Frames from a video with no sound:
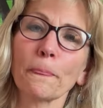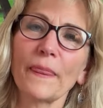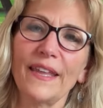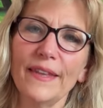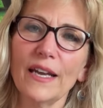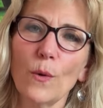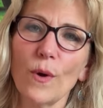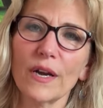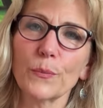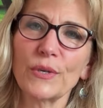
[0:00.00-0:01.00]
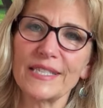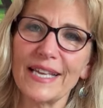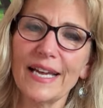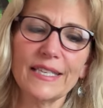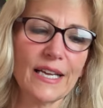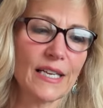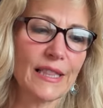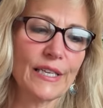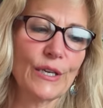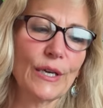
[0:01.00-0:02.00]
And then I want to present a
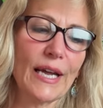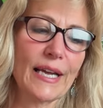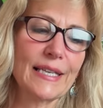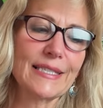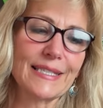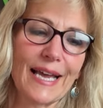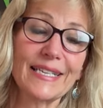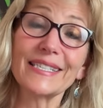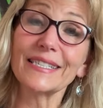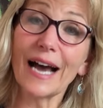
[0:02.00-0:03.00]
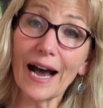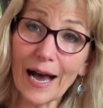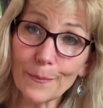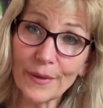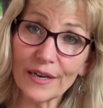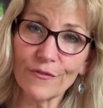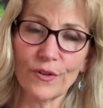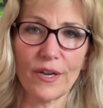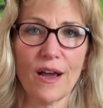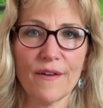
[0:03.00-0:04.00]
clear and concise topic for
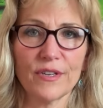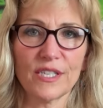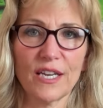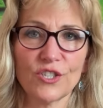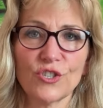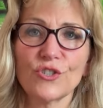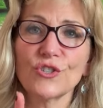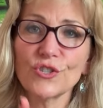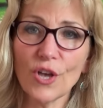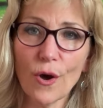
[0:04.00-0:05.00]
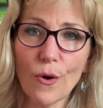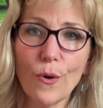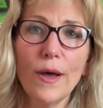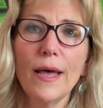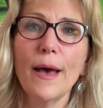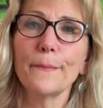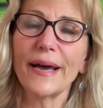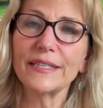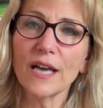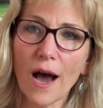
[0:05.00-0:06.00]
the conversation. So
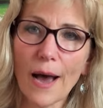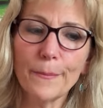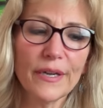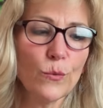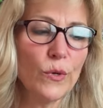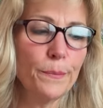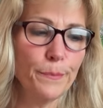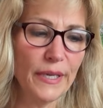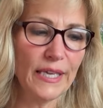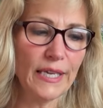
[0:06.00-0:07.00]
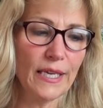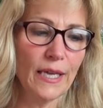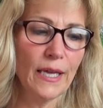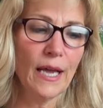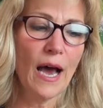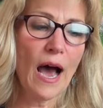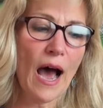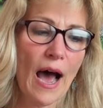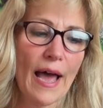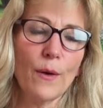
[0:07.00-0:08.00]
my topic would be,
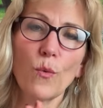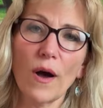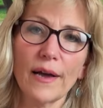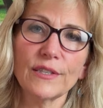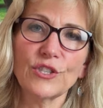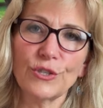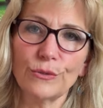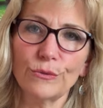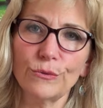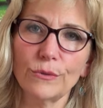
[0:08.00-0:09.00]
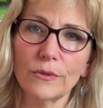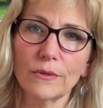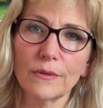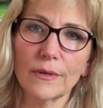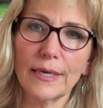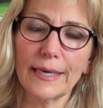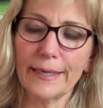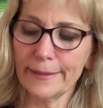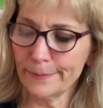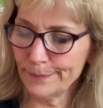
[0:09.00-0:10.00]
I want to,
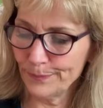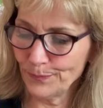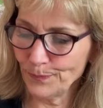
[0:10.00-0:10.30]
um,